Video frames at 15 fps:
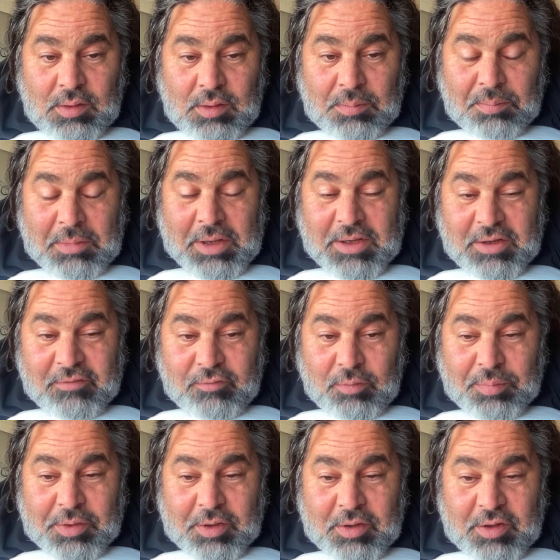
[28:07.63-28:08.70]
medieval
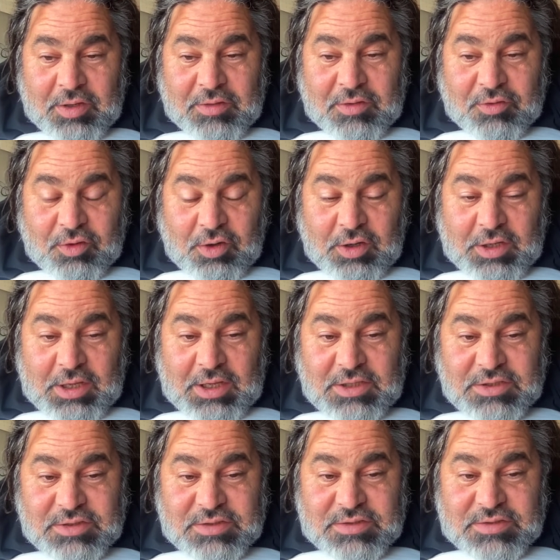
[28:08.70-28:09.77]
period, the Dark
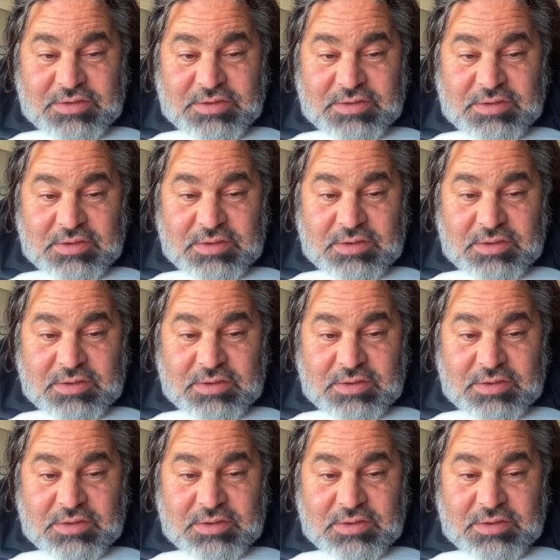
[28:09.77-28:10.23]
Ages,